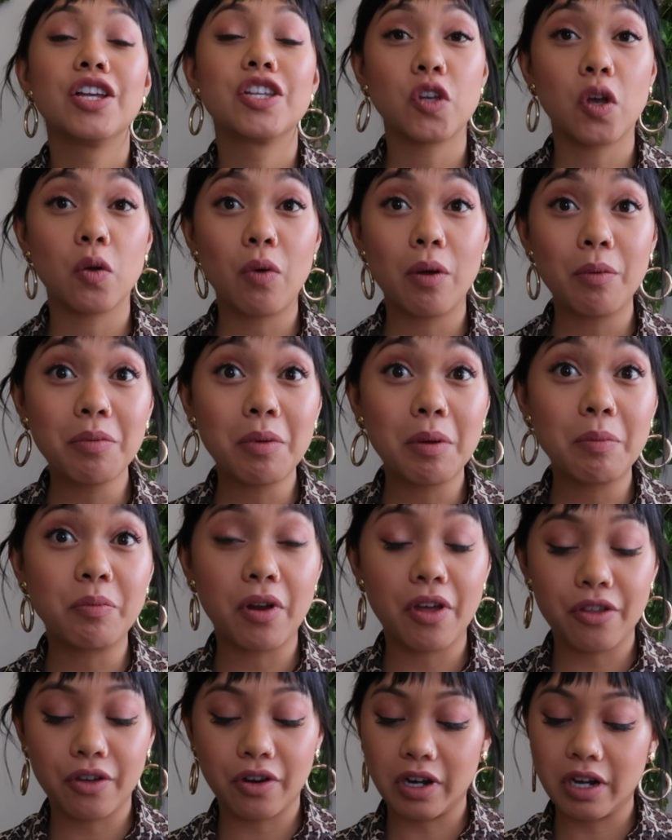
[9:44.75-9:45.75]
So I went with my
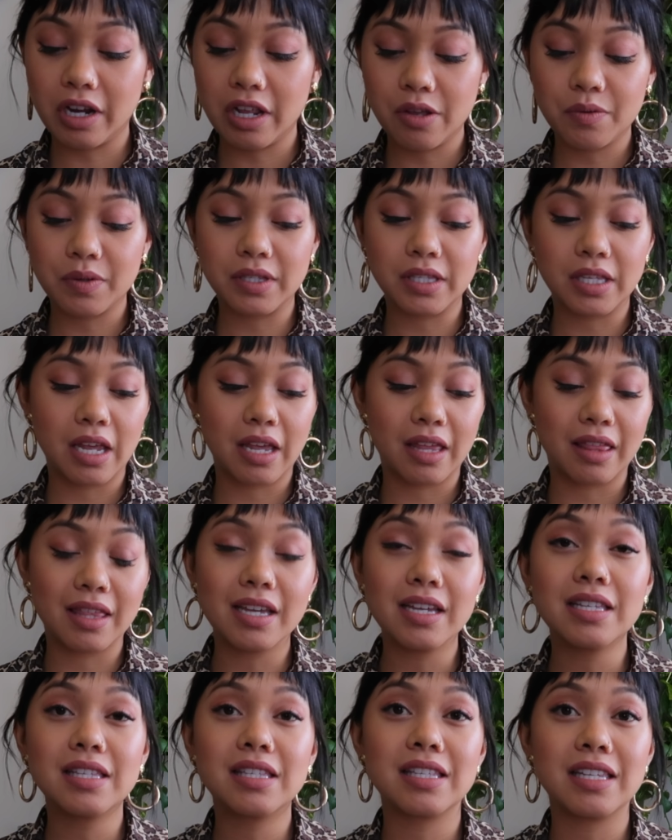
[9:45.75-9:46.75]
brother and he was like,
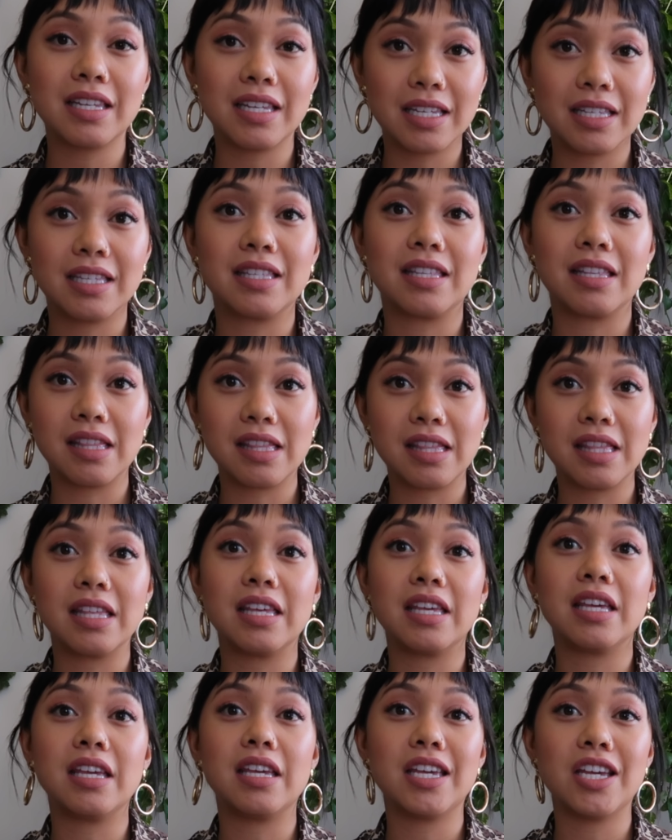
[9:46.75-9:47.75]
this is
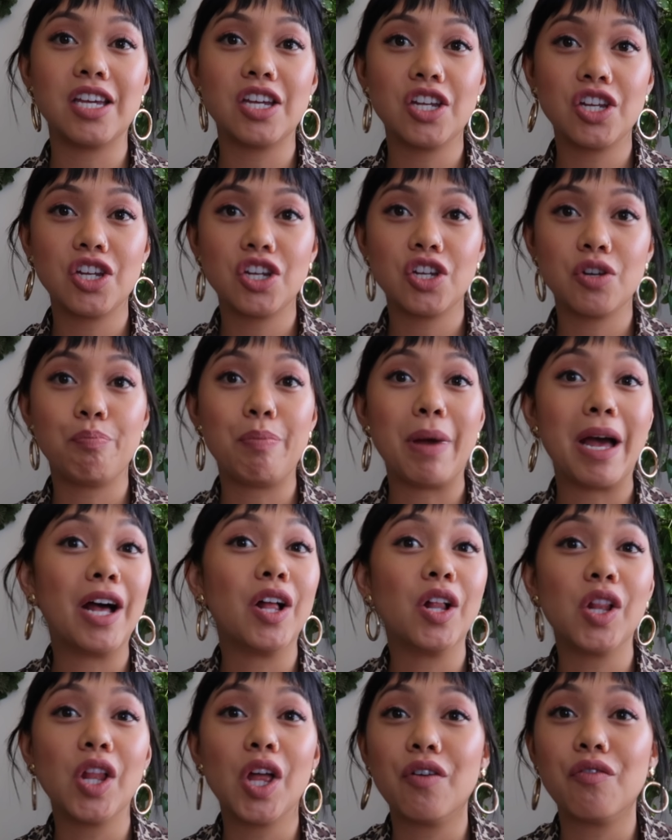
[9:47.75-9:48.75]
the
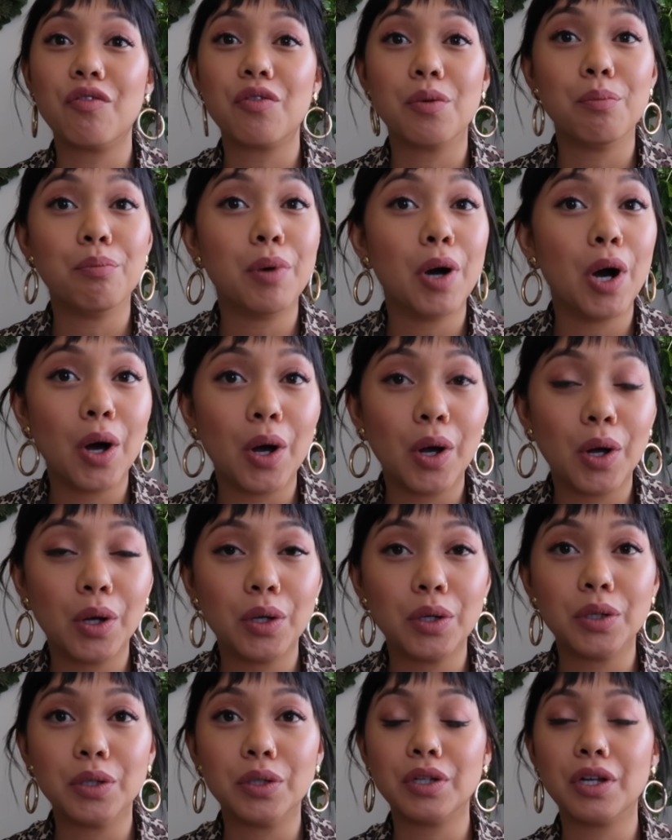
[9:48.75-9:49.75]
belle of the
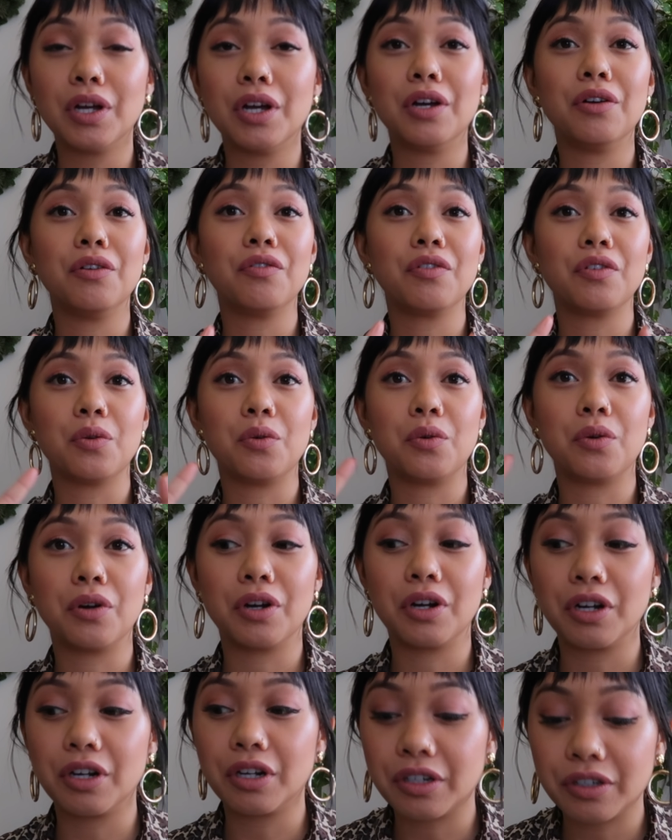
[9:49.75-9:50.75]
ball of
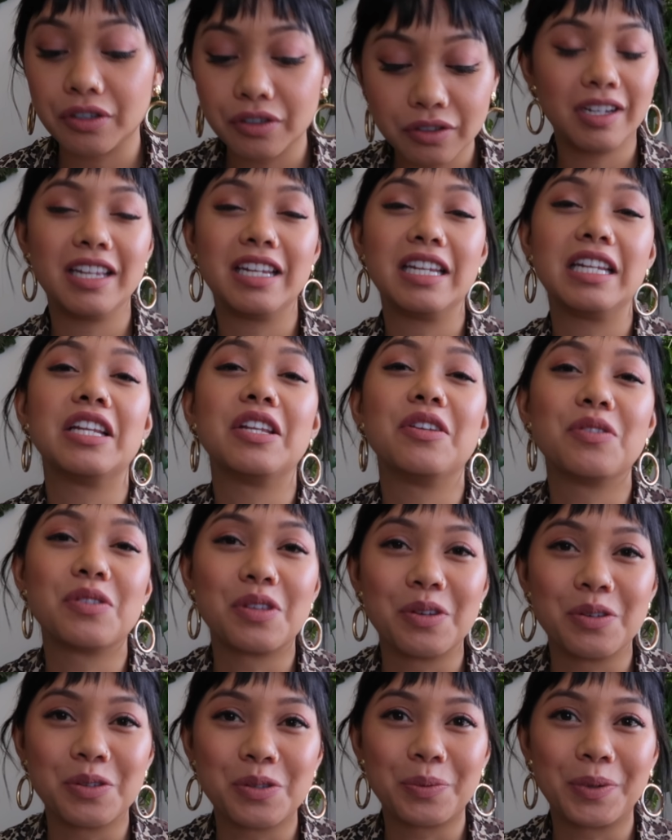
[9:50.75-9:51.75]
your he didn't use
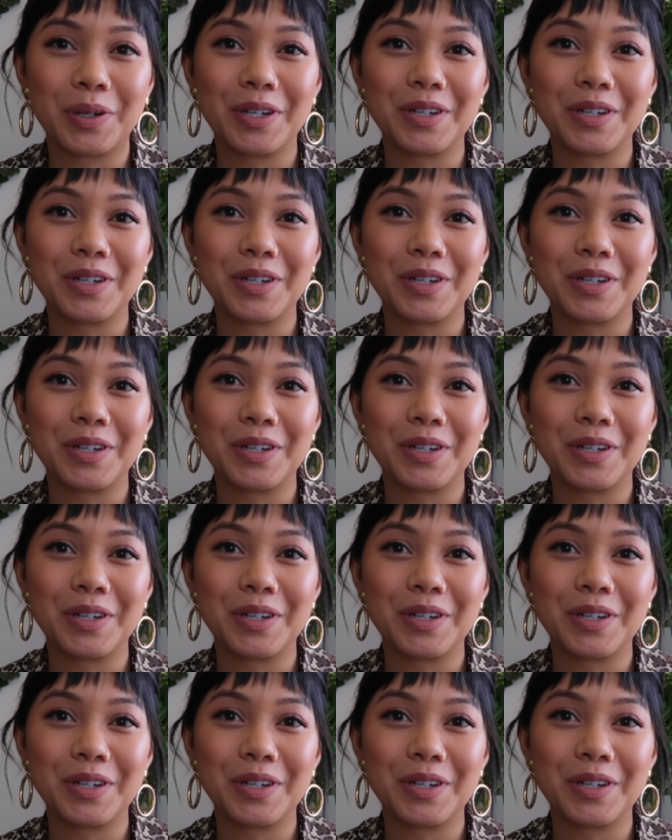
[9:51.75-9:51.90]
those